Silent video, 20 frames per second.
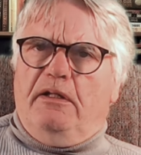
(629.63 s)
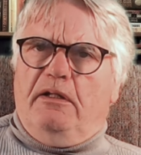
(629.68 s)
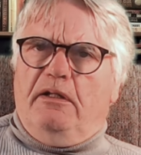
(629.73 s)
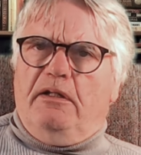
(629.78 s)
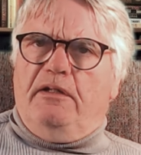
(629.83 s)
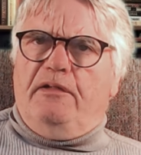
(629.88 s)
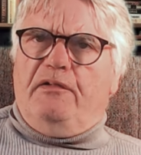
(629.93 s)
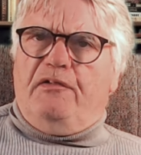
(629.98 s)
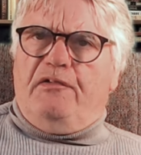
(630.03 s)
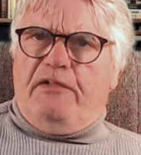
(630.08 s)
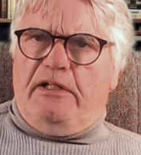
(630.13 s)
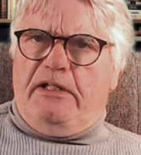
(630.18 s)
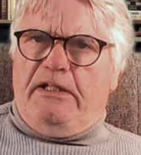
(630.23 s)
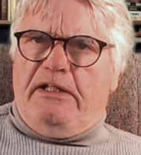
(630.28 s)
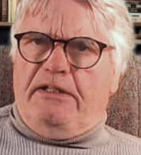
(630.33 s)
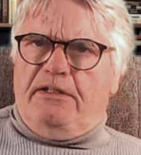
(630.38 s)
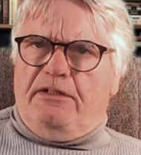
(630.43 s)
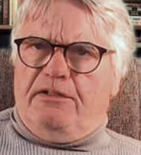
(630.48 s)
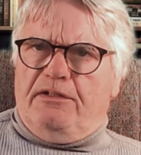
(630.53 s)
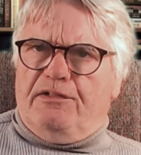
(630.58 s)

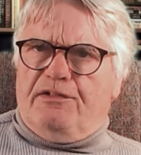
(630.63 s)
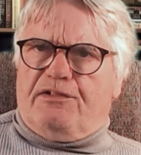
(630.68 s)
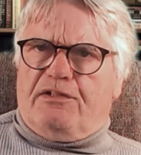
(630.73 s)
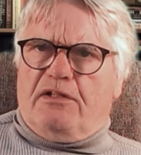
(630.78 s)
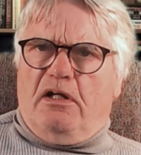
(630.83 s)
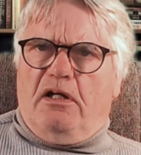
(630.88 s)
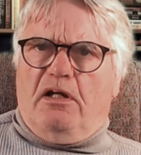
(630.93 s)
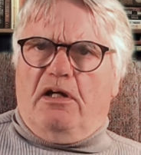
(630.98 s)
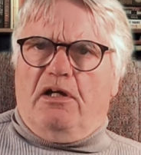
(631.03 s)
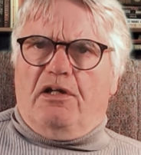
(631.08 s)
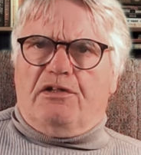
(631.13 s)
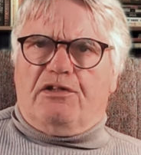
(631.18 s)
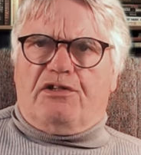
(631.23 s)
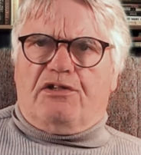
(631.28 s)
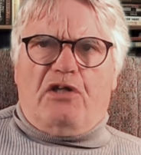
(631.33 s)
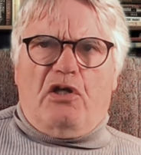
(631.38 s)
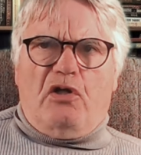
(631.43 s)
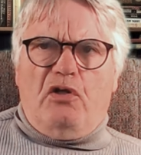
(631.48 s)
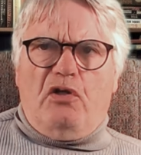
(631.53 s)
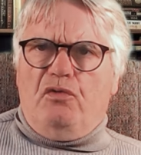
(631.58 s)
ears,
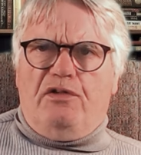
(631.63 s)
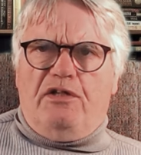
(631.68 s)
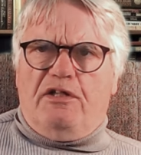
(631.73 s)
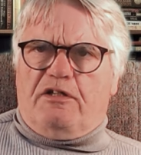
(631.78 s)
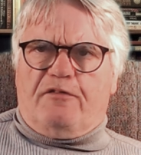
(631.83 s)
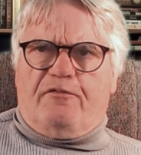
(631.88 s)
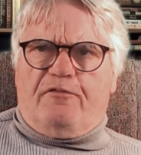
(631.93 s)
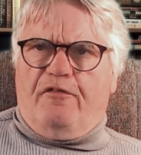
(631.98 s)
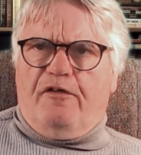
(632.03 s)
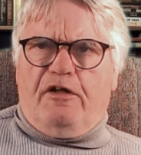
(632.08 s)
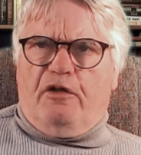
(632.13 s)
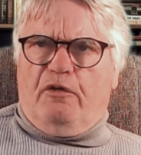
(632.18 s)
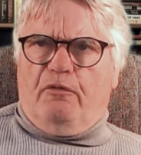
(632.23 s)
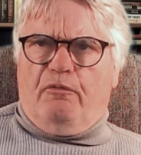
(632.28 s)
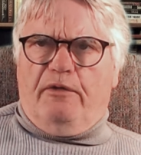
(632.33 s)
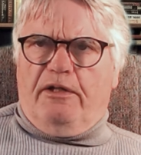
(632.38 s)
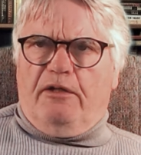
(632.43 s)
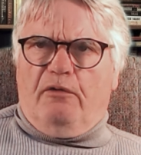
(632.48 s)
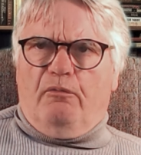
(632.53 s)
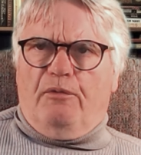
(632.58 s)
so
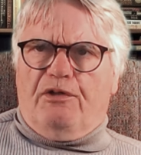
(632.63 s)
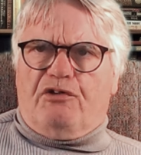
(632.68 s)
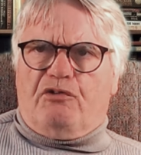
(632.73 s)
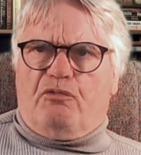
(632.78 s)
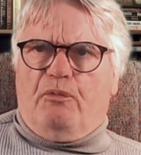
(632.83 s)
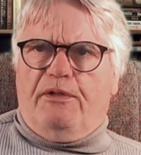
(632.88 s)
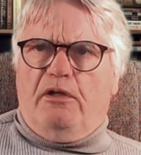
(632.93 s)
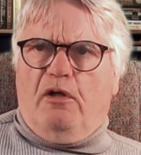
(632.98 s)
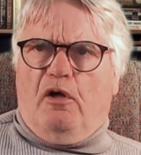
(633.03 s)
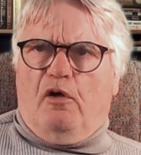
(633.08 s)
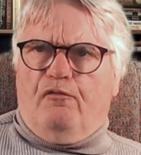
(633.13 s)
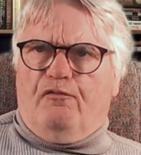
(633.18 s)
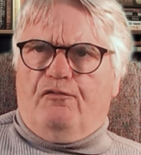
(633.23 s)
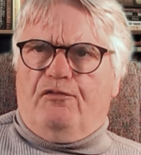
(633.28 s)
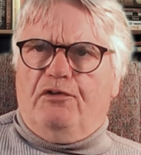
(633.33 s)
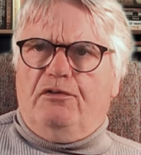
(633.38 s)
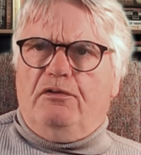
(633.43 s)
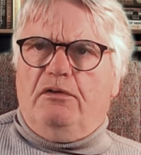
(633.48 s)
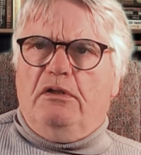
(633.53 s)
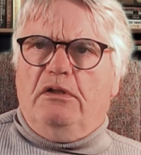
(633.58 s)
disfiguring, which we
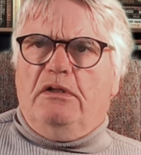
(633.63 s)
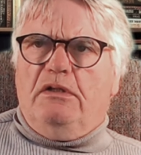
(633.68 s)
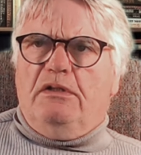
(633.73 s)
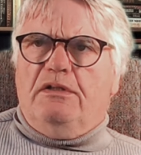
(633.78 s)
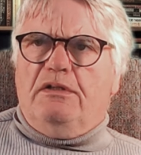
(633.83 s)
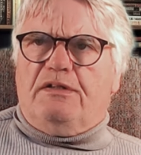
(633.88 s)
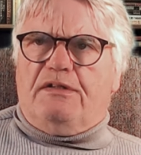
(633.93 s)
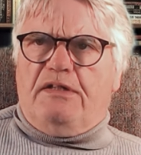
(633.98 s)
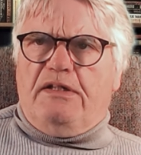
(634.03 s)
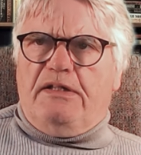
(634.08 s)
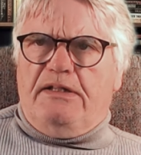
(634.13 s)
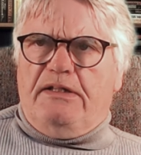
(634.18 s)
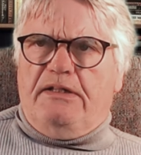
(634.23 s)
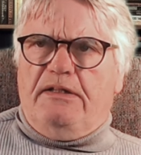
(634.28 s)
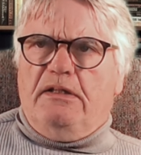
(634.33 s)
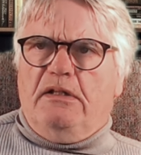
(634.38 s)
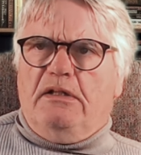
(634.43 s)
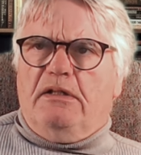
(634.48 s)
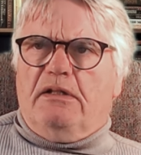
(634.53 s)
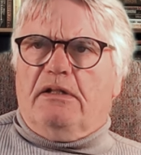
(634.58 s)
often see
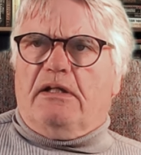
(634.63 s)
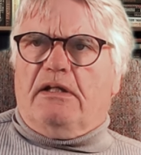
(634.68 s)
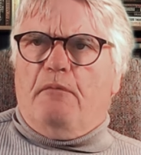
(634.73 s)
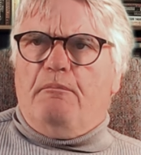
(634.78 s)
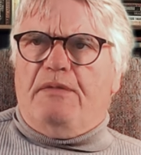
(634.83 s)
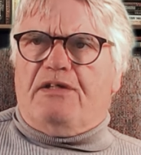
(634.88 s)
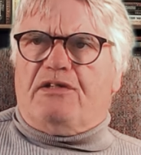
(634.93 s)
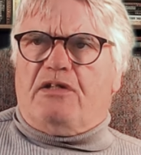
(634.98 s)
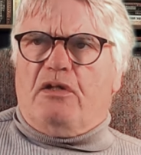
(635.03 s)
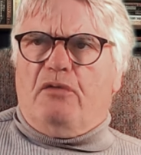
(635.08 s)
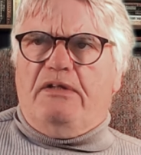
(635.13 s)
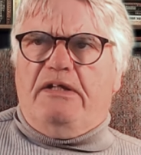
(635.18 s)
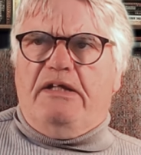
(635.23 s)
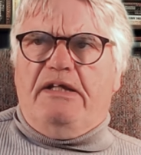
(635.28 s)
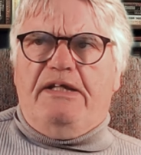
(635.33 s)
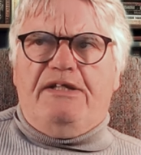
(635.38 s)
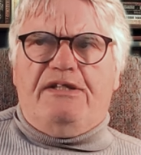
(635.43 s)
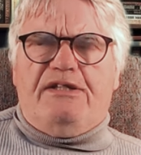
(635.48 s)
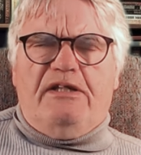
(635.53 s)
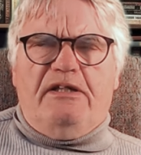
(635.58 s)
can be so
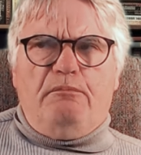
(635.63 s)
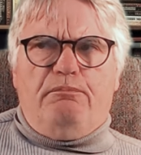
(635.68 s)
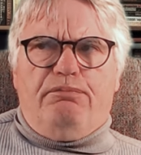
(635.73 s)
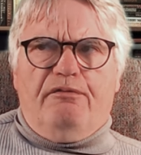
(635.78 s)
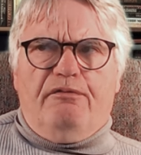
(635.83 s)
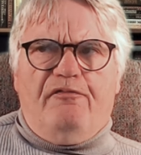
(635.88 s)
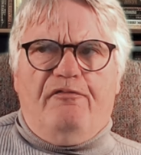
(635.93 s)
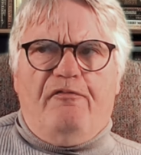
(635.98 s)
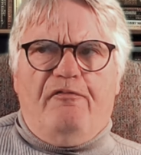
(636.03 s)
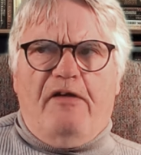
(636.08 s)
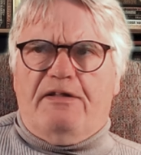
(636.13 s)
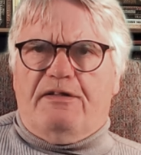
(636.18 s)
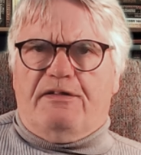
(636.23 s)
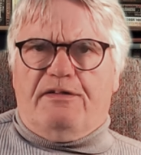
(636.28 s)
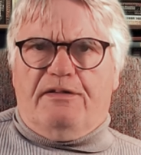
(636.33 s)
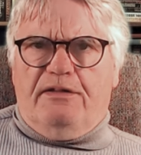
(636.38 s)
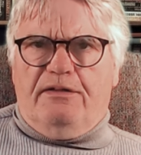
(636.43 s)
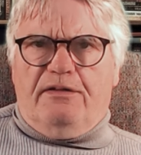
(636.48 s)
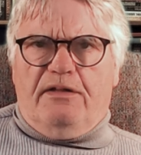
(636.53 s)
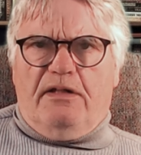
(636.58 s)
easily
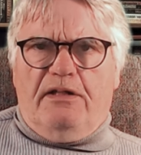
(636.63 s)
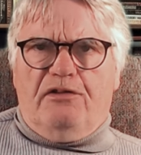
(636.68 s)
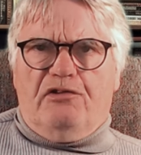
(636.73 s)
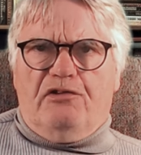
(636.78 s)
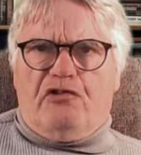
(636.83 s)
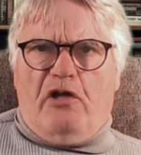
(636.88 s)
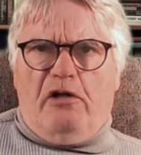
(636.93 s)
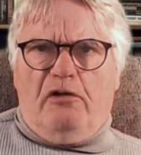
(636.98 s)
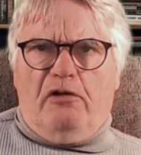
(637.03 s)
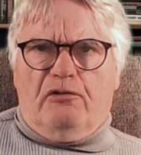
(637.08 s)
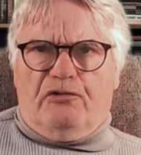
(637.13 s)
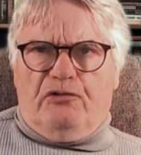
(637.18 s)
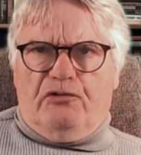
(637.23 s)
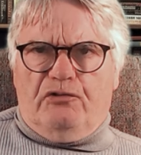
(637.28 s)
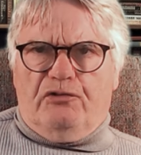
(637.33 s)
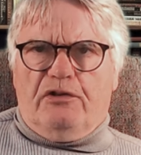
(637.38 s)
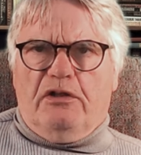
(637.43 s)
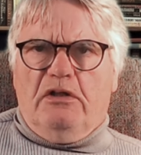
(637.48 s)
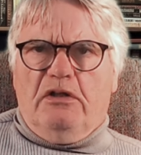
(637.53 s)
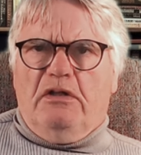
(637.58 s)
prevented in
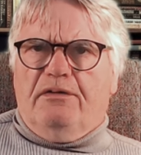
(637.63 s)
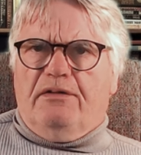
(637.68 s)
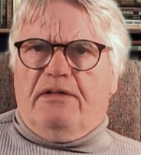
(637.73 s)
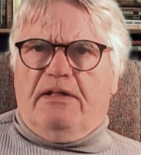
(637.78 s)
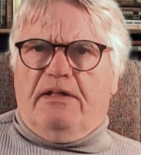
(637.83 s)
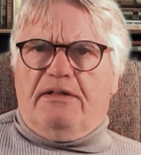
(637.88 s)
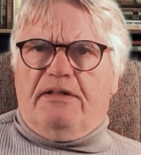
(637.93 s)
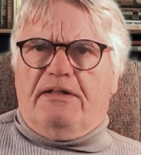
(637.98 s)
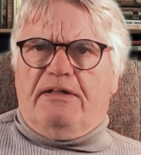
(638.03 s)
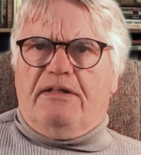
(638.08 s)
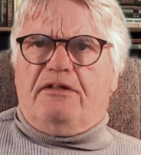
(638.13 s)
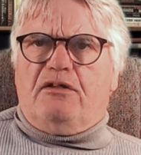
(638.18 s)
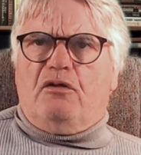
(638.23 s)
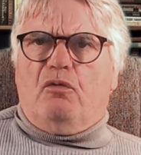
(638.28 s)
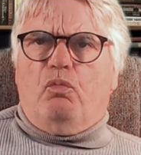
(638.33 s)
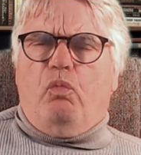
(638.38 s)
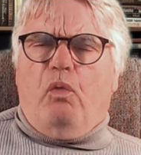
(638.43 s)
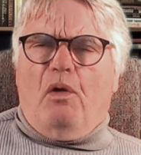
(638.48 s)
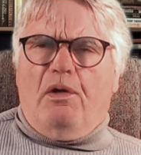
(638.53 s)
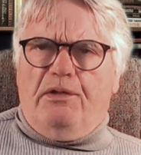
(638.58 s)
childhood that it is a
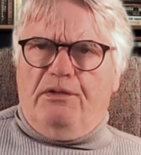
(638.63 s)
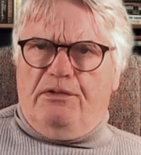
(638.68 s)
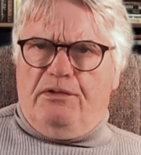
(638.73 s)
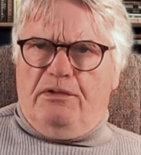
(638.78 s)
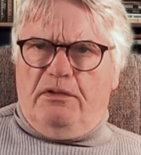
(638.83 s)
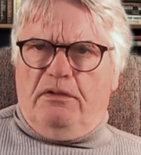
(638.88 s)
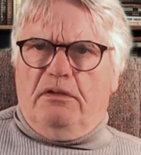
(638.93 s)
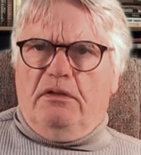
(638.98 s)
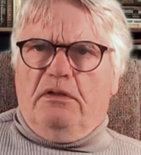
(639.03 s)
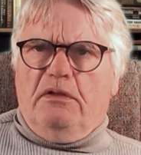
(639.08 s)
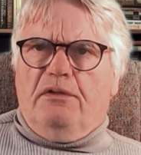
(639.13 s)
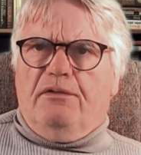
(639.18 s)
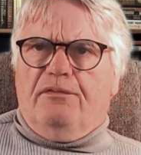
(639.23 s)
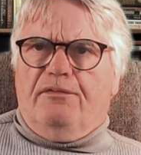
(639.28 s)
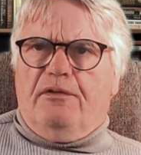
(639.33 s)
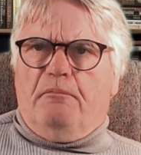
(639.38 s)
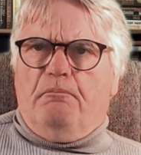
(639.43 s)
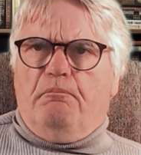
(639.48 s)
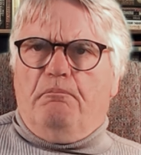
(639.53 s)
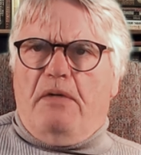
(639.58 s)
wonder
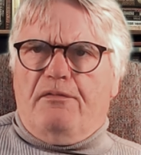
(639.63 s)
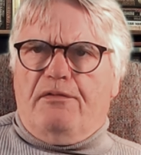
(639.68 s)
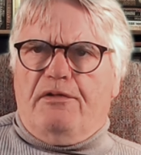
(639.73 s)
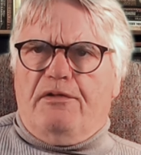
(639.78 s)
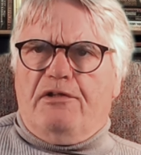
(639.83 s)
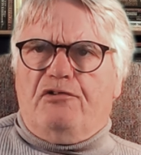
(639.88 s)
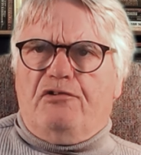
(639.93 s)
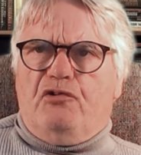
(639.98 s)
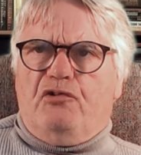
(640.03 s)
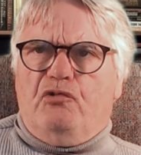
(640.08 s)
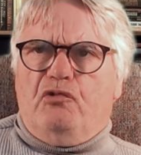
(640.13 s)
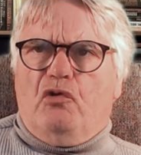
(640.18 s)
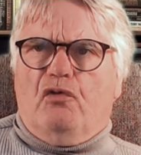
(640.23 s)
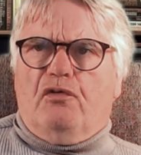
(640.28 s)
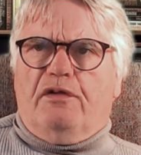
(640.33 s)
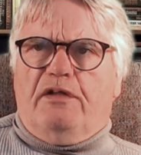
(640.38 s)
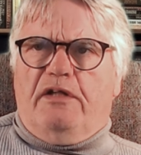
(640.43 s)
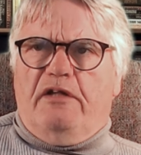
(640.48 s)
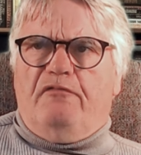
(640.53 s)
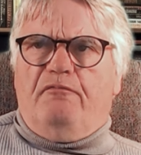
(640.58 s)
that mothers do
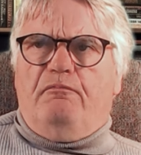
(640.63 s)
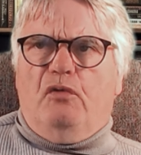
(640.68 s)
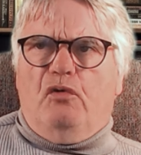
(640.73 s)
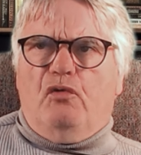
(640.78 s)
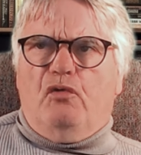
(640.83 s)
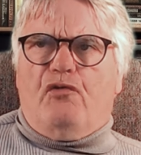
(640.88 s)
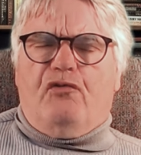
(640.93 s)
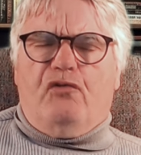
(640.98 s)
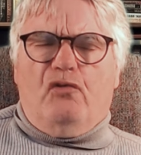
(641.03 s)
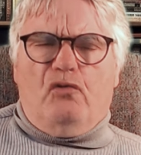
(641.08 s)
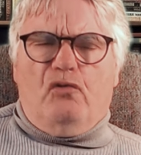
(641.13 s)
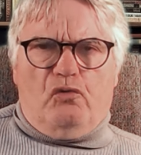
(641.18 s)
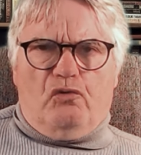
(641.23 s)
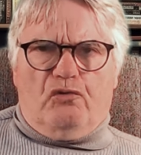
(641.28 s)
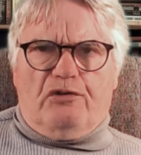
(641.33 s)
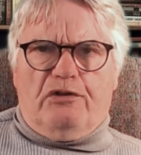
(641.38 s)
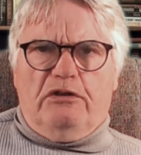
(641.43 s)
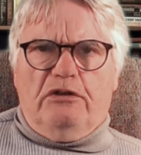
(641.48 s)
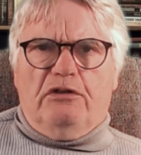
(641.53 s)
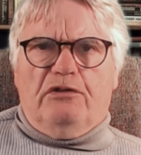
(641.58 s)
not give more
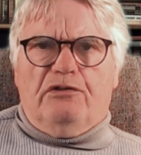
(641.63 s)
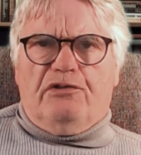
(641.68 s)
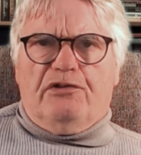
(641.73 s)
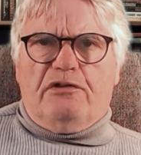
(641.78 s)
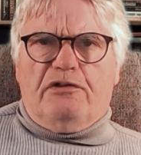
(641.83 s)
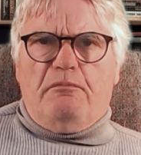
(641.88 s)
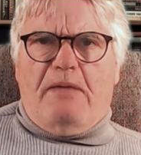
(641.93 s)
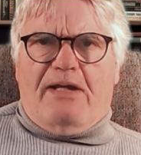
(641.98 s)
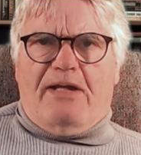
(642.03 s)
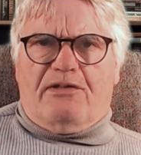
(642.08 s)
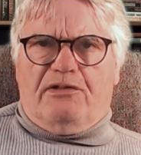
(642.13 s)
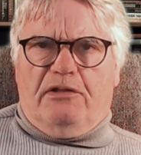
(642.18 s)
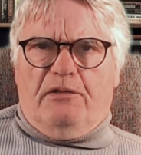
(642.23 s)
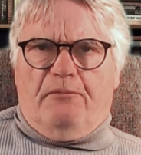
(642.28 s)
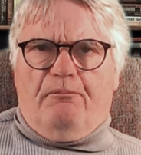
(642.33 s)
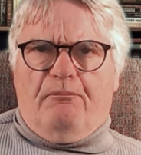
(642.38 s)
thought to the matter.